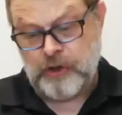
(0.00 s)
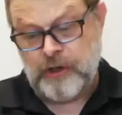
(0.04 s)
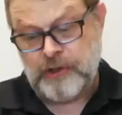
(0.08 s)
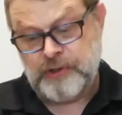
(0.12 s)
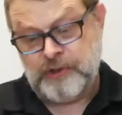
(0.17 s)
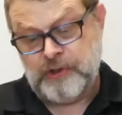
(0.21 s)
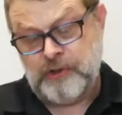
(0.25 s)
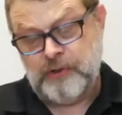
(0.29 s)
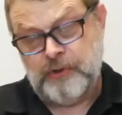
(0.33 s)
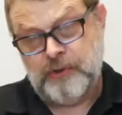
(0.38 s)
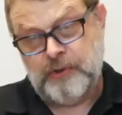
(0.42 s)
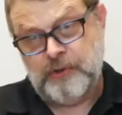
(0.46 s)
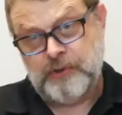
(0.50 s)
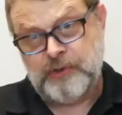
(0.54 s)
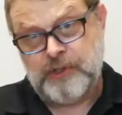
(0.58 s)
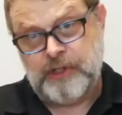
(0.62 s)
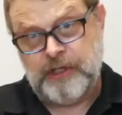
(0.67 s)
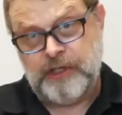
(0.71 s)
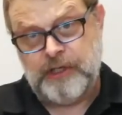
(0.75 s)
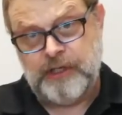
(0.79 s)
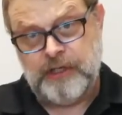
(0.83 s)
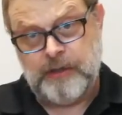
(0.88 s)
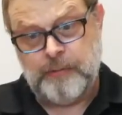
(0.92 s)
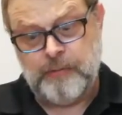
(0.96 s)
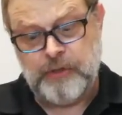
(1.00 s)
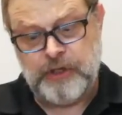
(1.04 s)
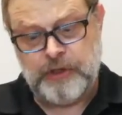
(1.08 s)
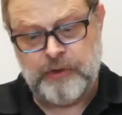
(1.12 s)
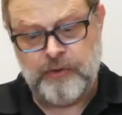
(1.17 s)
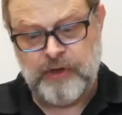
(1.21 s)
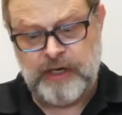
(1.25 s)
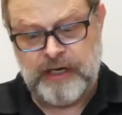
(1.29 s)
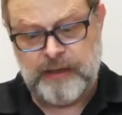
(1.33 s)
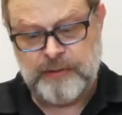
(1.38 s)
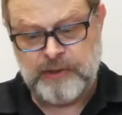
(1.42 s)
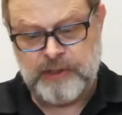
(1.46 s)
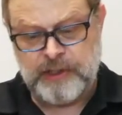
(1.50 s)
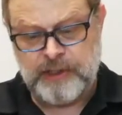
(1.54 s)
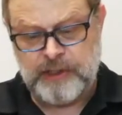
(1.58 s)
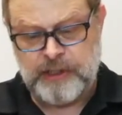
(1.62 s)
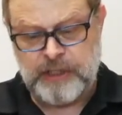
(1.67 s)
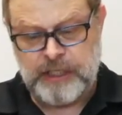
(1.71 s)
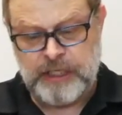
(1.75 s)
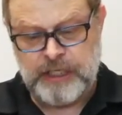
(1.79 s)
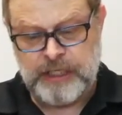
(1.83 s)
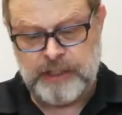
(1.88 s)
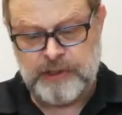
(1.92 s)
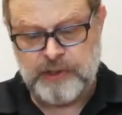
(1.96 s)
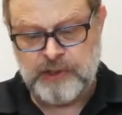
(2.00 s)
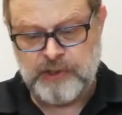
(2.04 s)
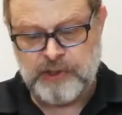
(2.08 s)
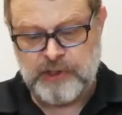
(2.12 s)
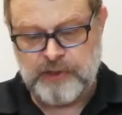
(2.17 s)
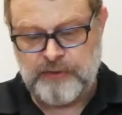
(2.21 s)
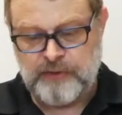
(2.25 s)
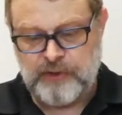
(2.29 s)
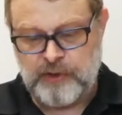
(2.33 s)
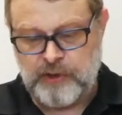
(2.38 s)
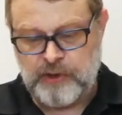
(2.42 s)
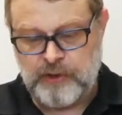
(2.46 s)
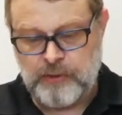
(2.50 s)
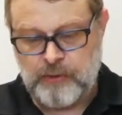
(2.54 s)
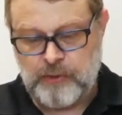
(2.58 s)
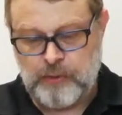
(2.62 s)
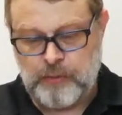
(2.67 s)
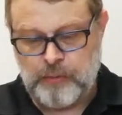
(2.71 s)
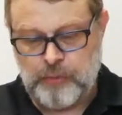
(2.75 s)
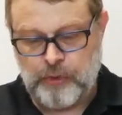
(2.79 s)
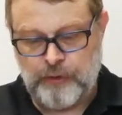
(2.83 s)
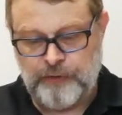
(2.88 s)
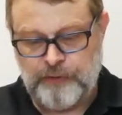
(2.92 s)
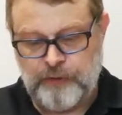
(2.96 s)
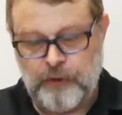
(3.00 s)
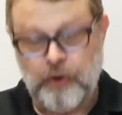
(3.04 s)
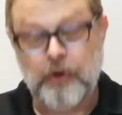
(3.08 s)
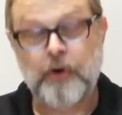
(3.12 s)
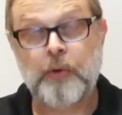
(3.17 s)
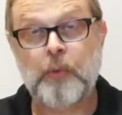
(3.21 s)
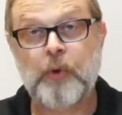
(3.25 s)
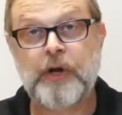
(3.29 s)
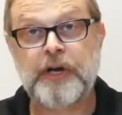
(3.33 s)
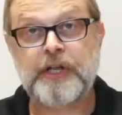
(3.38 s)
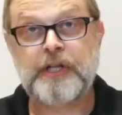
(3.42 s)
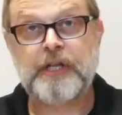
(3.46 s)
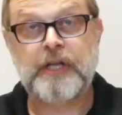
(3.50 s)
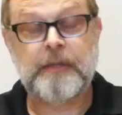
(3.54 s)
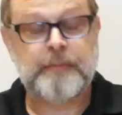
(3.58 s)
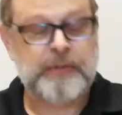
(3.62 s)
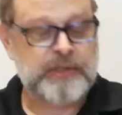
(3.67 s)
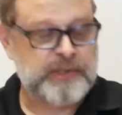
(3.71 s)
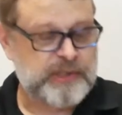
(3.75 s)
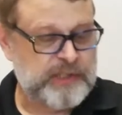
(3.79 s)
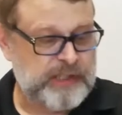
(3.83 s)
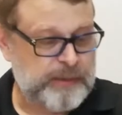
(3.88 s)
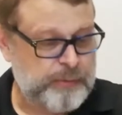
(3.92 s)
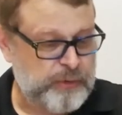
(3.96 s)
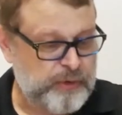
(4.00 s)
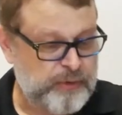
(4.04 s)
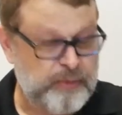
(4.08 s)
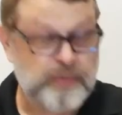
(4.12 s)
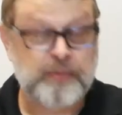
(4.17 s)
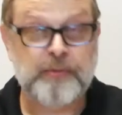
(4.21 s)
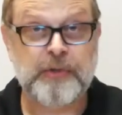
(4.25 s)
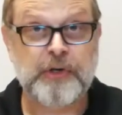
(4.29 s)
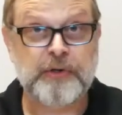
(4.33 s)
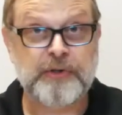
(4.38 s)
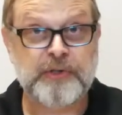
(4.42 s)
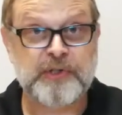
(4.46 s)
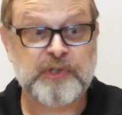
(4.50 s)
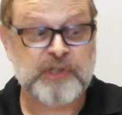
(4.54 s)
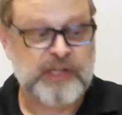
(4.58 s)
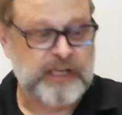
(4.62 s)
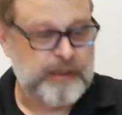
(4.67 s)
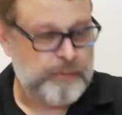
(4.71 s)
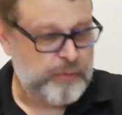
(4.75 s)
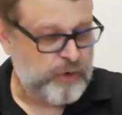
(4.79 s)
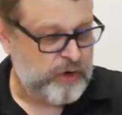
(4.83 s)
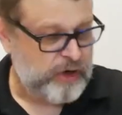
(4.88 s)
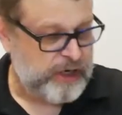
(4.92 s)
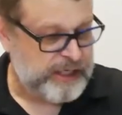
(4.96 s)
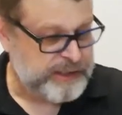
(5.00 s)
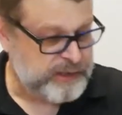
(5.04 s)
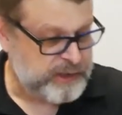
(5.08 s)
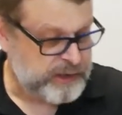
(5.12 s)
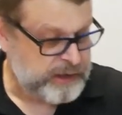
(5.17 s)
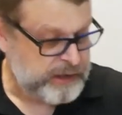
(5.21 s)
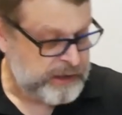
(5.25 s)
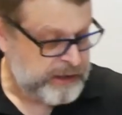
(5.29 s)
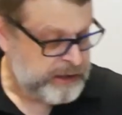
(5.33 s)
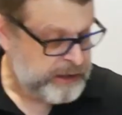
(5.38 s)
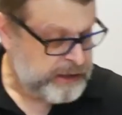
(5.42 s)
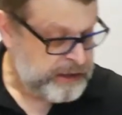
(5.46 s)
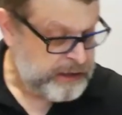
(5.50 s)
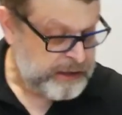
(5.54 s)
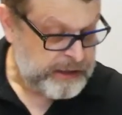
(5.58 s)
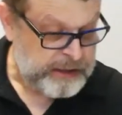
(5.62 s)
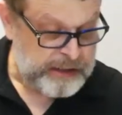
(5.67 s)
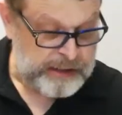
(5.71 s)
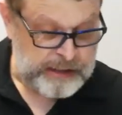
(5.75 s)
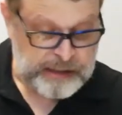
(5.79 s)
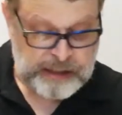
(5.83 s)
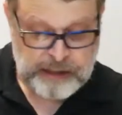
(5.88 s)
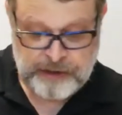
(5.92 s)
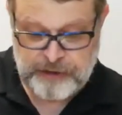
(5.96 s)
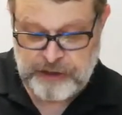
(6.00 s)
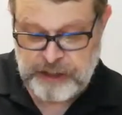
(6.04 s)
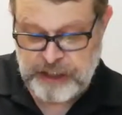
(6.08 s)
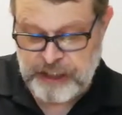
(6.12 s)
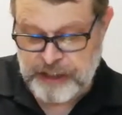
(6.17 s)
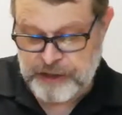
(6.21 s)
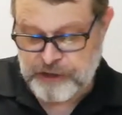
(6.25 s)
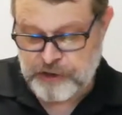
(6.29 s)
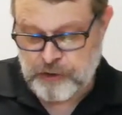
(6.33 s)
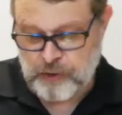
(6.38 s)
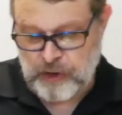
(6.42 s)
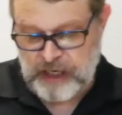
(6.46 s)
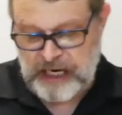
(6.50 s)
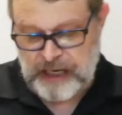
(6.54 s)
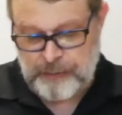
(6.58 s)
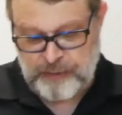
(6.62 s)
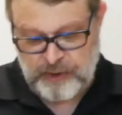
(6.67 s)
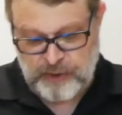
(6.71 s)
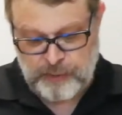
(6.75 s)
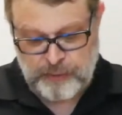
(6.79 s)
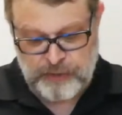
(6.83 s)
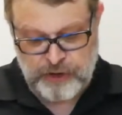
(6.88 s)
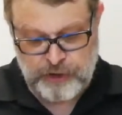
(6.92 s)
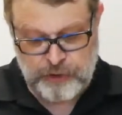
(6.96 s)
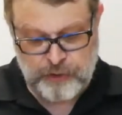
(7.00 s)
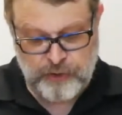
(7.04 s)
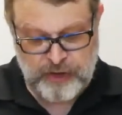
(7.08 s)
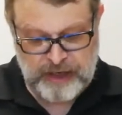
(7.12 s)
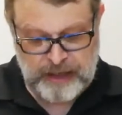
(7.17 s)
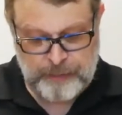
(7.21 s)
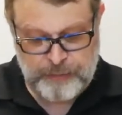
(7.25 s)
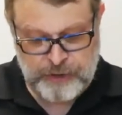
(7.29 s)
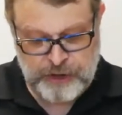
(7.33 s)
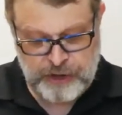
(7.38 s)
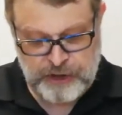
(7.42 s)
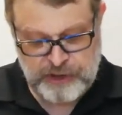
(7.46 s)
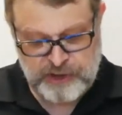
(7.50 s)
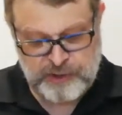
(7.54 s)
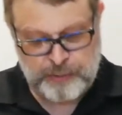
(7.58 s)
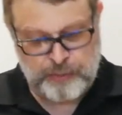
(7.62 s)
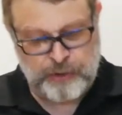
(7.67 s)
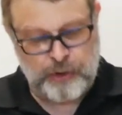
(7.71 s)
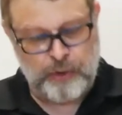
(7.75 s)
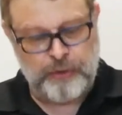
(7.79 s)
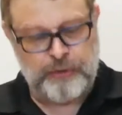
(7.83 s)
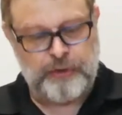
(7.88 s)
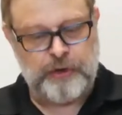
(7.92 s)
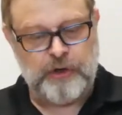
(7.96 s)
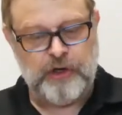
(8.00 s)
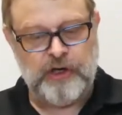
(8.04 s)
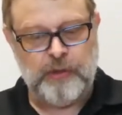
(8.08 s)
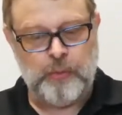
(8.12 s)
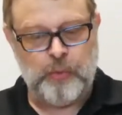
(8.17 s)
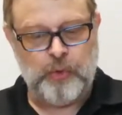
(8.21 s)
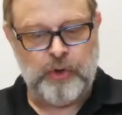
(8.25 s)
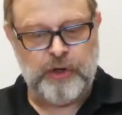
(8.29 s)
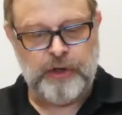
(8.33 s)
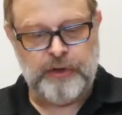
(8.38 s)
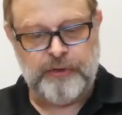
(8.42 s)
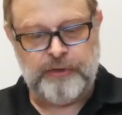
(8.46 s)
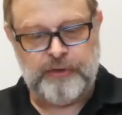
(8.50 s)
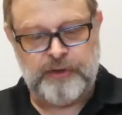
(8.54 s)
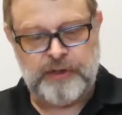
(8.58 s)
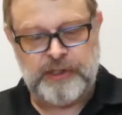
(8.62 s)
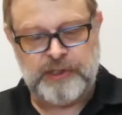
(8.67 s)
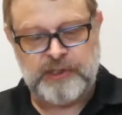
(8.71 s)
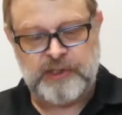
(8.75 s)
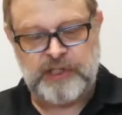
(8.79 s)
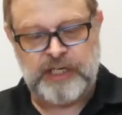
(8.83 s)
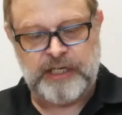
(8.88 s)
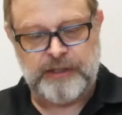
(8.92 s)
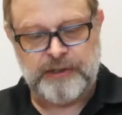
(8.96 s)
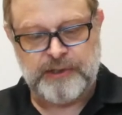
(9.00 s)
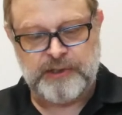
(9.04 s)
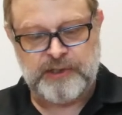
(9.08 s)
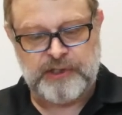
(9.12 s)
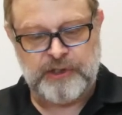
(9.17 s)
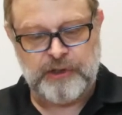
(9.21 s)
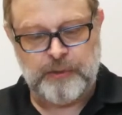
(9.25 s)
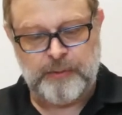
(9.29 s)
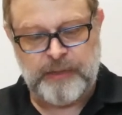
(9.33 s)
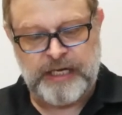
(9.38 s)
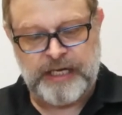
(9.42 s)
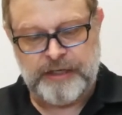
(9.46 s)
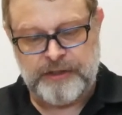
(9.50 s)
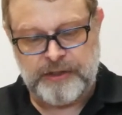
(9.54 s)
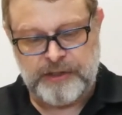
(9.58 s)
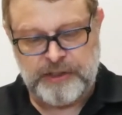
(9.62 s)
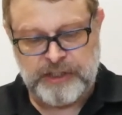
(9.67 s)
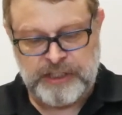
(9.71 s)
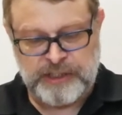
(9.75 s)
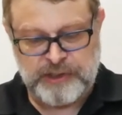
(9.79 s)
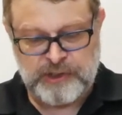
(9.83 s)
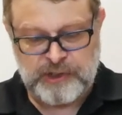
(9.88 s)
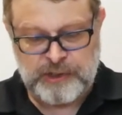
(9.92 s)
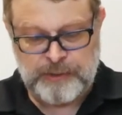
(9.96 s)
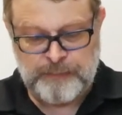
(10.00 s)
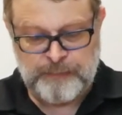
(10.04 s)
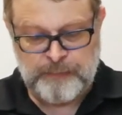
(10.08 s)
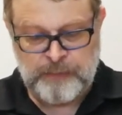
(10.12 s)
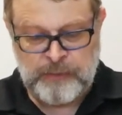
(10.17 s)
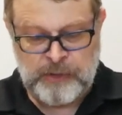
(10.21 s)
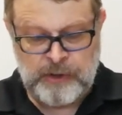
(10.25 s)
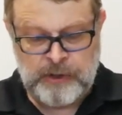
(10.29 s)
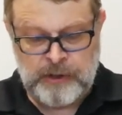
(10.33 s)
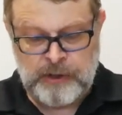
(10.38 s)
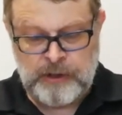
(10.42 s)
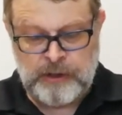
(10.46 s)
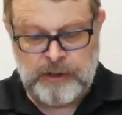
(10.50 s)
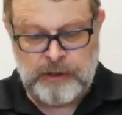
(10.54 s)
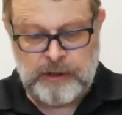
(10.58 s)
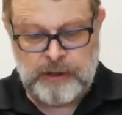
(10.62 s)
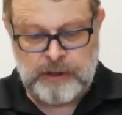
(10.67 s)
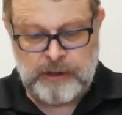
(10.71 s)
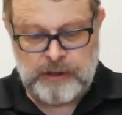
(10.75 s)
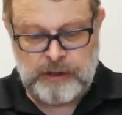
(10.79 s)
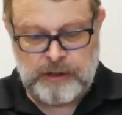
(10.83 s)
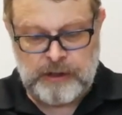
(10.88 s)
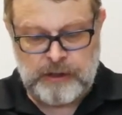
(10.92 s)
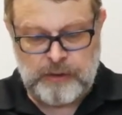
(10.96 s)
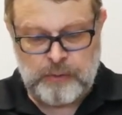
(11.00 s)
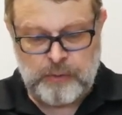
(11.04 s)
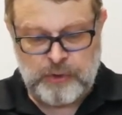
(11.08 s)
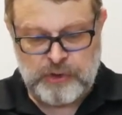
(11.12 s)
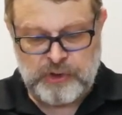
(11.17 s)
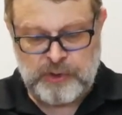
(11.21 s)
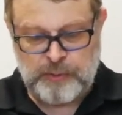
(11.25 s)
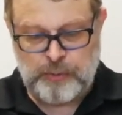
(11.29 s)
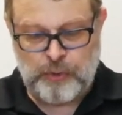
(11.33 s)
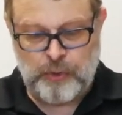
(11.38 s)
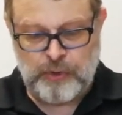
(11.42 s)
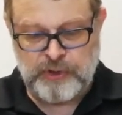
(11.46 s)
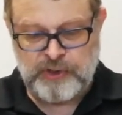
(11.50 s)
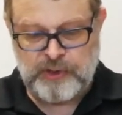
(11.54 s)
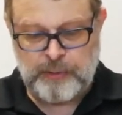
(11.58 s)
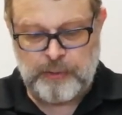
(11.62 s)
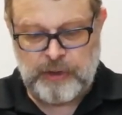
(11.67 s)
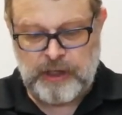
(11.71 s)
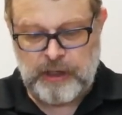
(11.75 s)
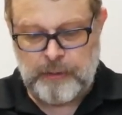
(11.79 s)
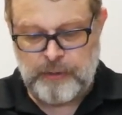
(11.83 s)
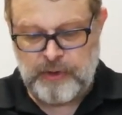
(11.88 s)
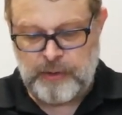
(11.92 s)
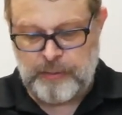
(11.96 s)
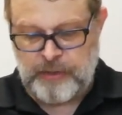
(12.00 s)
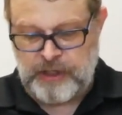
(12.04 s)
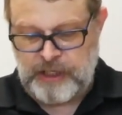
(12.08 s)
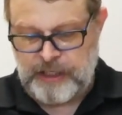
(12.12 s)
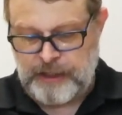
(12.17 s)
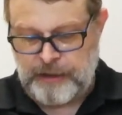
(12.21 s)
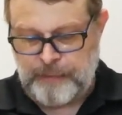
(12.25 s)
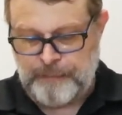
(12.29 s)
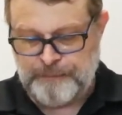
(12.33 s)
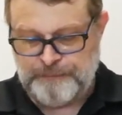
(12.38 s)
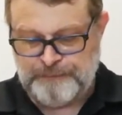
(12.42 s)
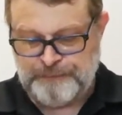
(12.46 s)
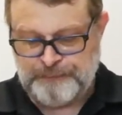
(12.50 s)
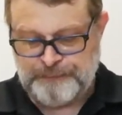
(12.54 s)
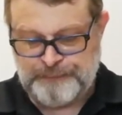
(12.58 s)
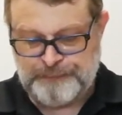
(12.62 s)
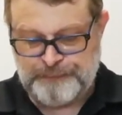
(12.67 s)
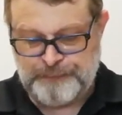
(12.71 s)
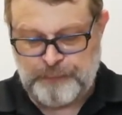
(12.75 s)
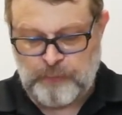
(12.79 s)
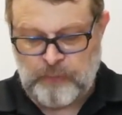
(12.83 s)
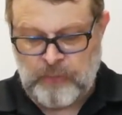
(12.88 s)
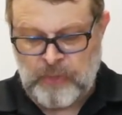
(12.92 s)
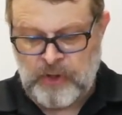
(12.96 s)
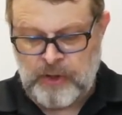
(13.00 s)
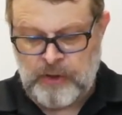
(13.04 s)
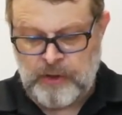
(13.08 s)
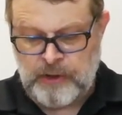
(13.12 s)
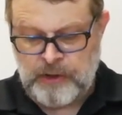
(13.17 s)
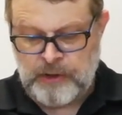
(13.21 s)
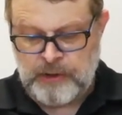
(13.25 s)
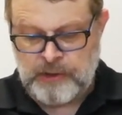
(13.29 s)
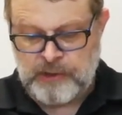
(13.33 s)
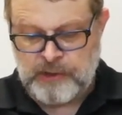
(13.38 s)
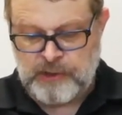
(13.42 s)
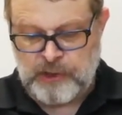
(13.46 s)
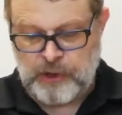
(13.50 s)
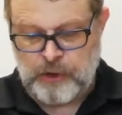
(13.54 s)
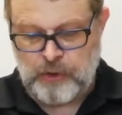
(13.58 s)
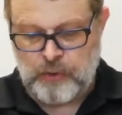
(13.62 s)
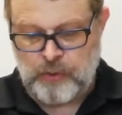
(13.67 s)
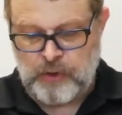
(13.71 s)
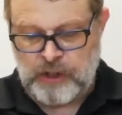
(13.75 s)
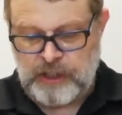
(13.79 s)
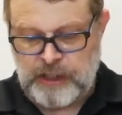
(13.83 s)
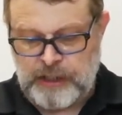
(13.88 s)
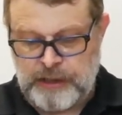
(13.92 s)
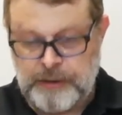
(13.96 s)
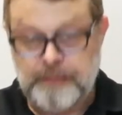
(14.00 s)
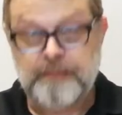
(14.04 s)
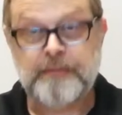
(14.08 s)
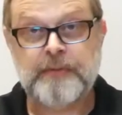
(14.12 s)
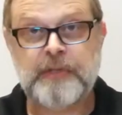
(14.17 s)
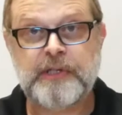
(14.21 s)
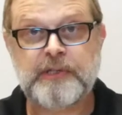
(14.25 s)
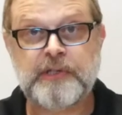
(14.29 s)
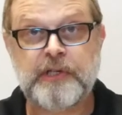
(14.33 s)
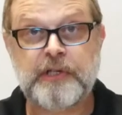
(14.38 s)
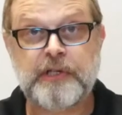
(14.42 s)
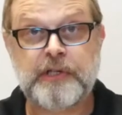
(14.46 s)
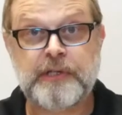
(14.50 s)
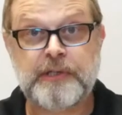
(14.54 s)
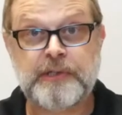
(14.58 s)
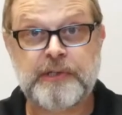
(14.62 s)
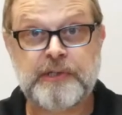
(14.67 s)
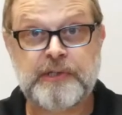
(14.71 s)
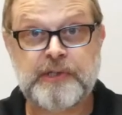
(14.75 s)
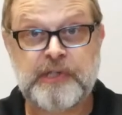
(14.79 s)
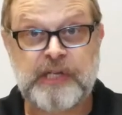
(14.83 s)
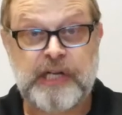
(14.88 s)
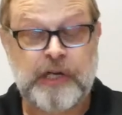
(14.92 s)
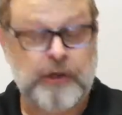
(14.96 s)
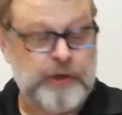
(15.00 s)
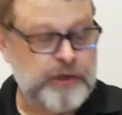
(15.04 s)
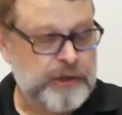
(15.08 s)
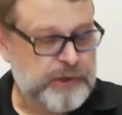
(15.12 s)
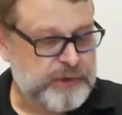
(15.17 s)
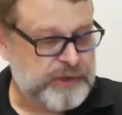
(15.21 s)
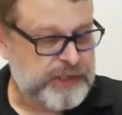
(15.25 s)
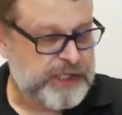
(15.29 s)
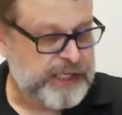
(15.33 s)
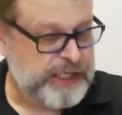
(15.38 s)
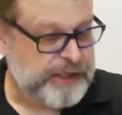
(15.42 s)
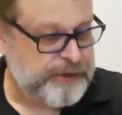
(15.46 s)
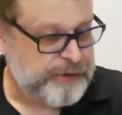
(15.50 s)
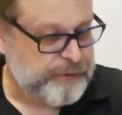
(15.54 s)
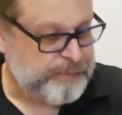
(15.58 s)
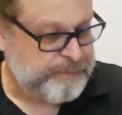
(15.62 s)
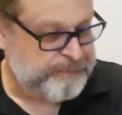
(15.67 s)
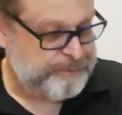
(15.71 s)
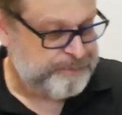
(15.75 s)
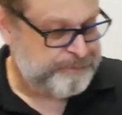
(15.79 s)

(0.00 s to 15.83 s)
also use the uh, Mid-Grabs at the edges if you prefer and want to keep it simple. They're the same price. Now, the Edge Grab and the Mid-Grab kits both come with a stainless steel mounting disc, uh, which supports the bottom of the panel. So uh, let's look and see how it goes together.